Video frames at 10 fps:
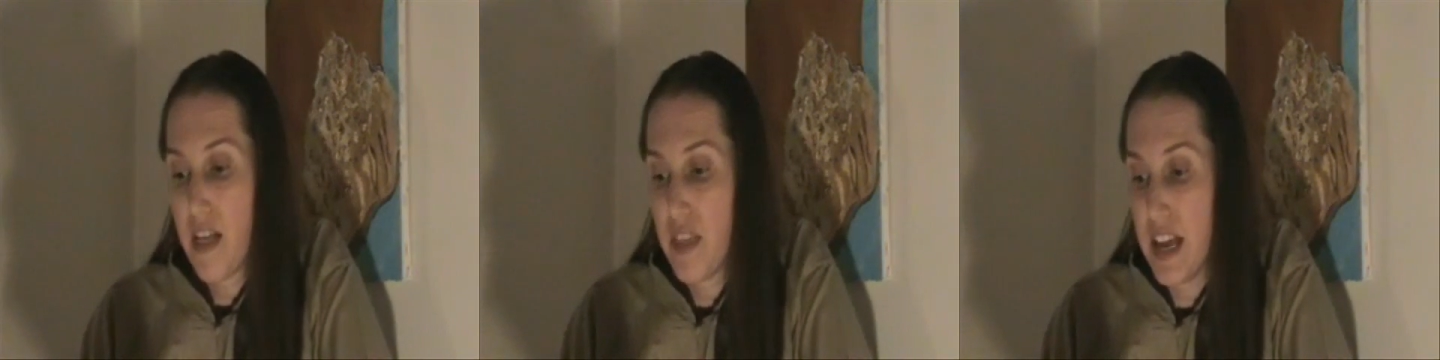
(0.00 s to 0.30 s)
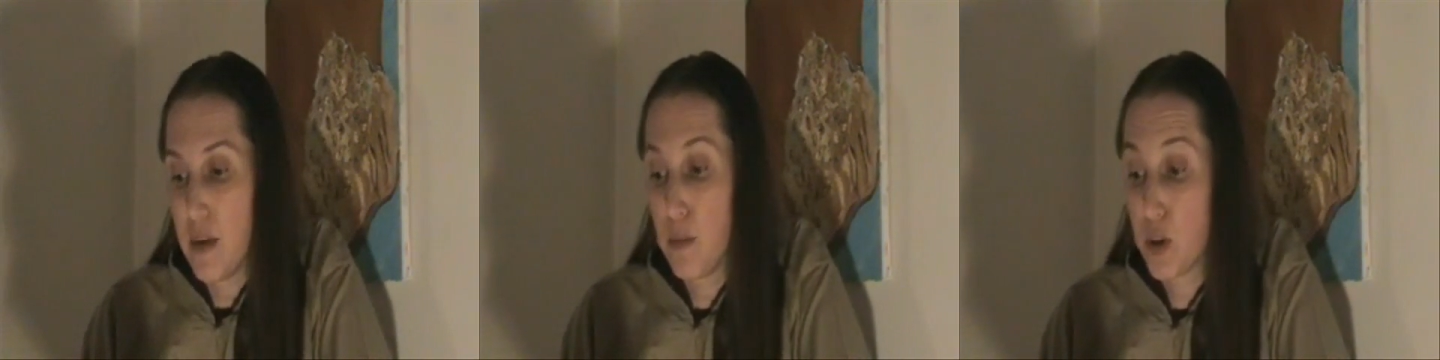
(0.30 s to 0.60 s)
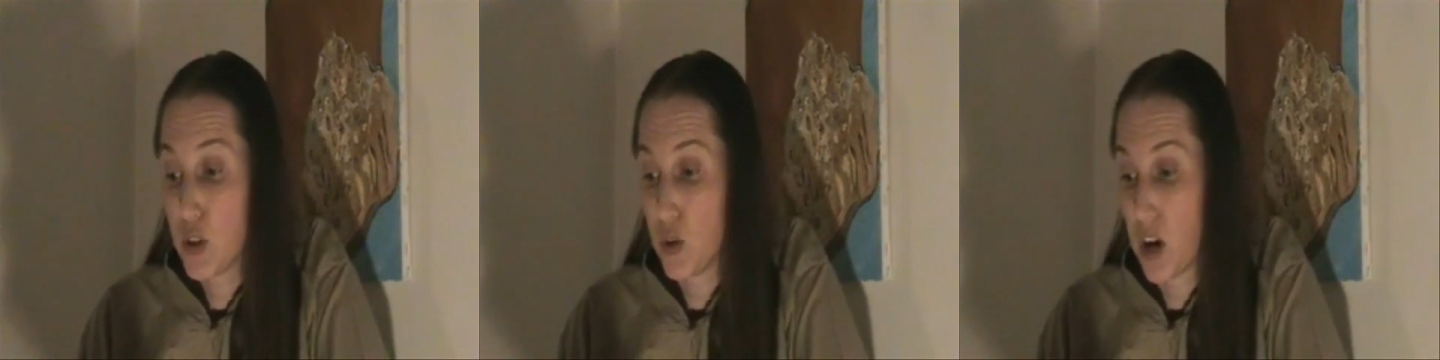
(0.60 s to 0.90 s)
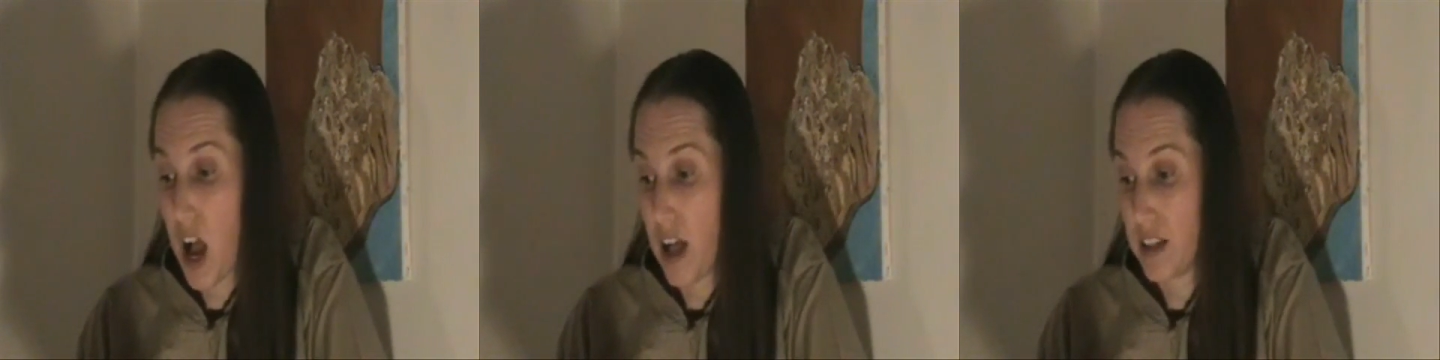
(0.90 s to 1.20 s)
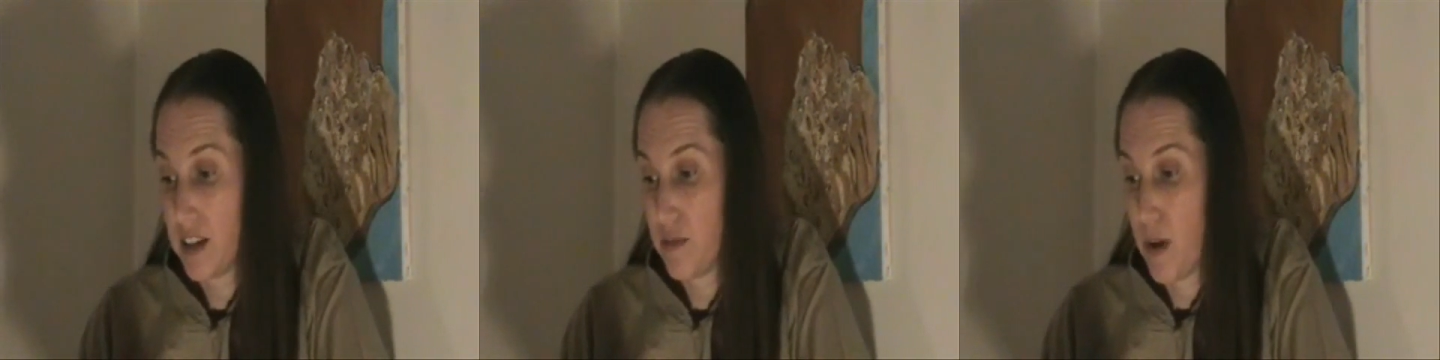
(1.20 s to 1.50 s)
Then a bookstore
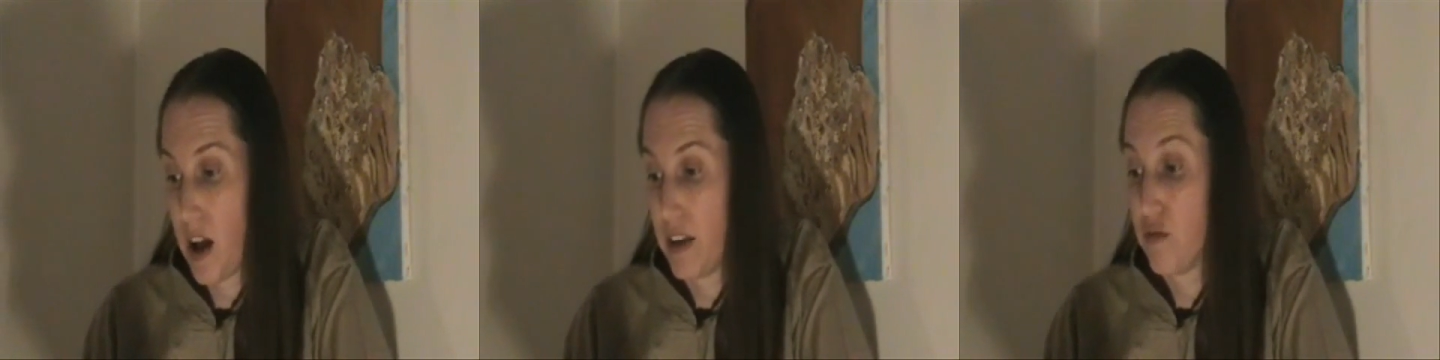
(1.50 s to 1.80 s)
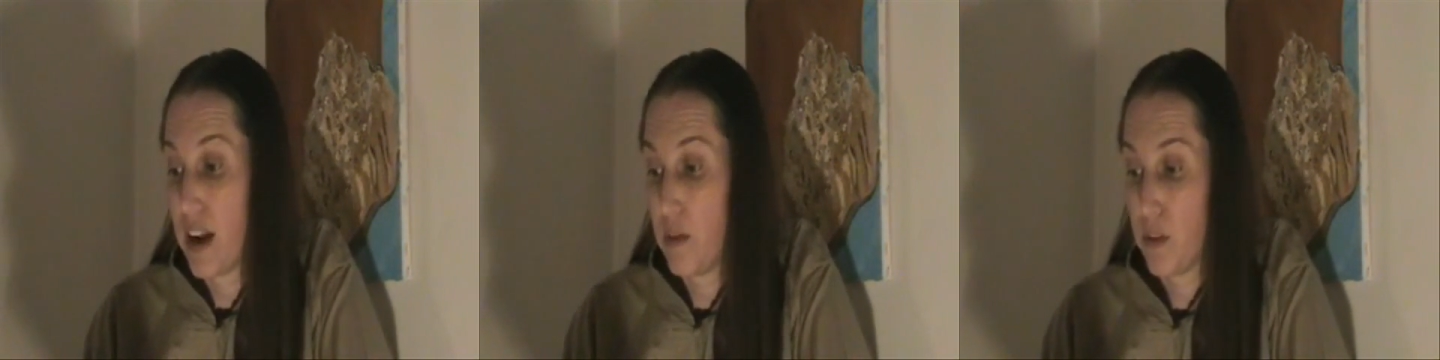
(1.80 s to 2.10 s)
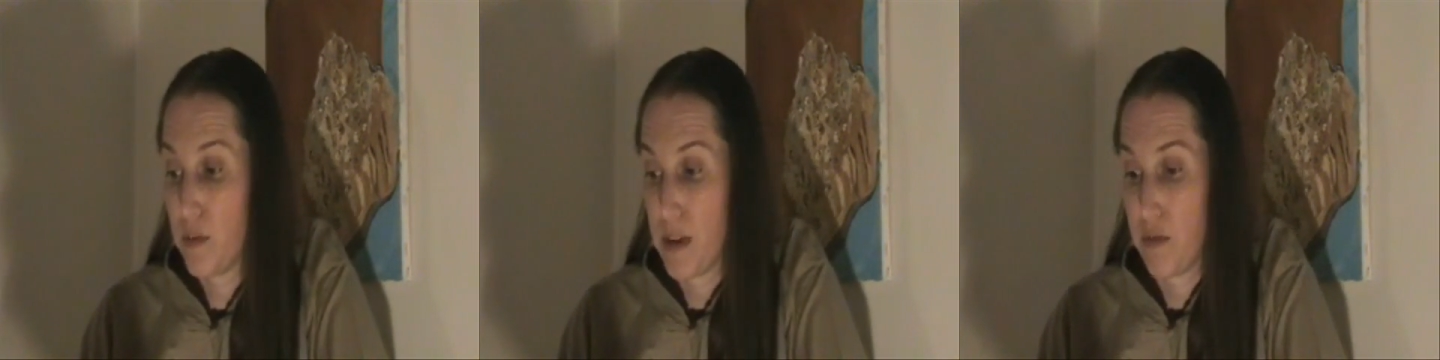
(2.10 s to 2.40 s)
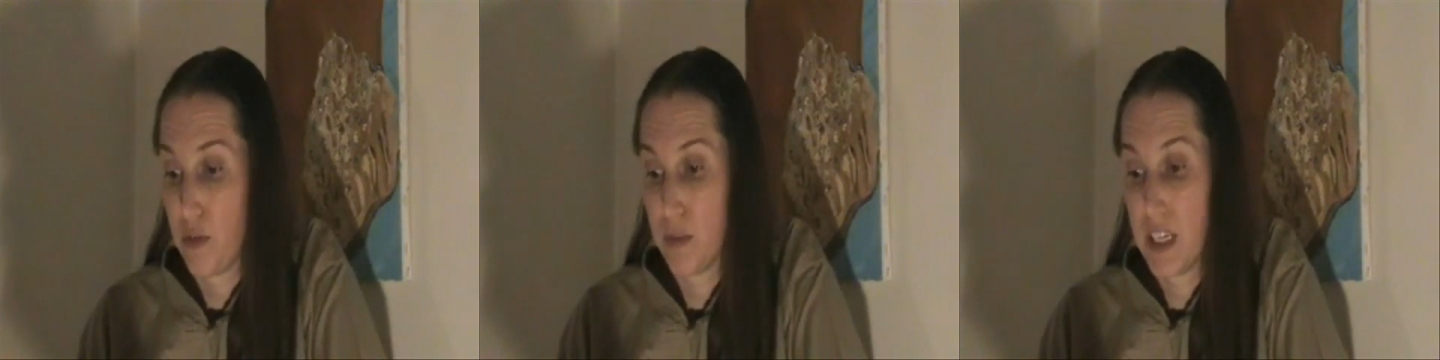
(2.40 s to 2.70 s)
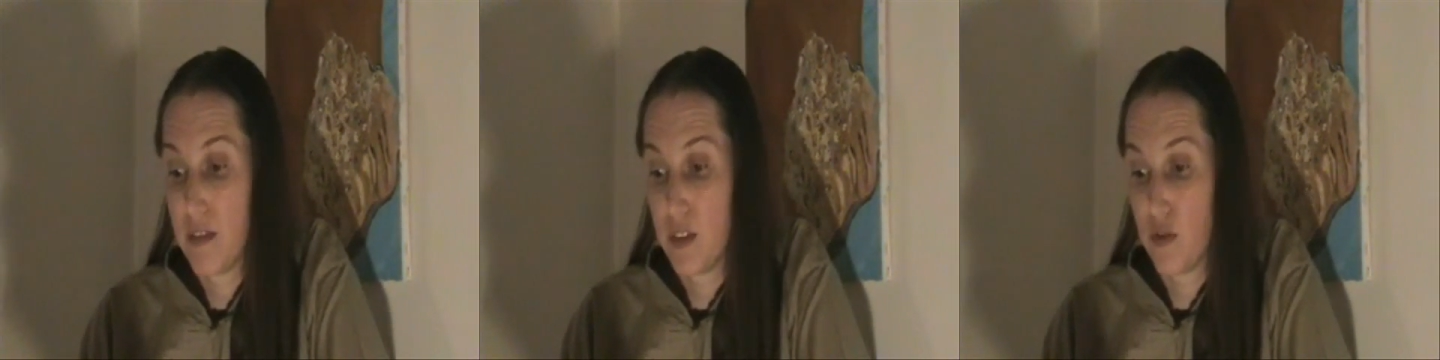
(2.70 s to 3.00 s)
colleague of mine read with me from
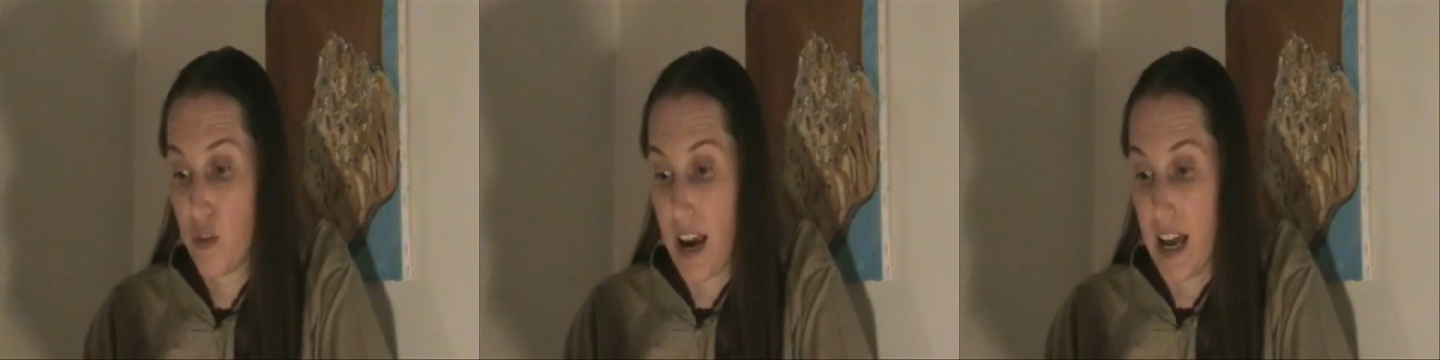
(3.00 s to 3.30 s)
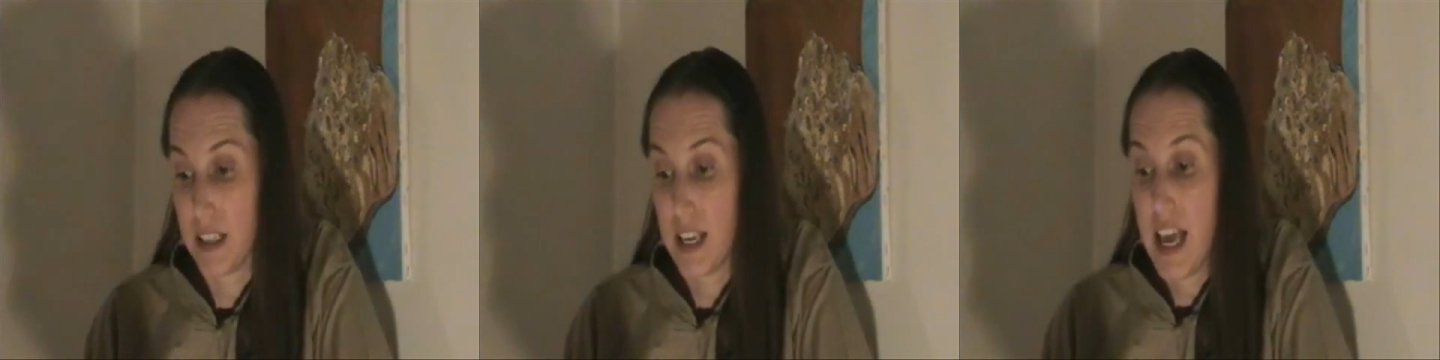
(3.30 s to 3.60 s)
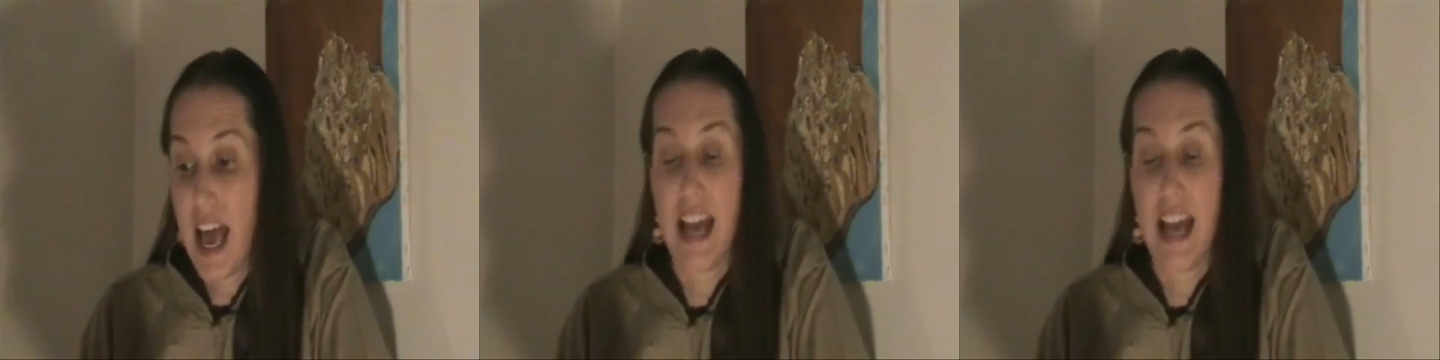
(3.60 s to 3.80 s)
Leaves of Grass,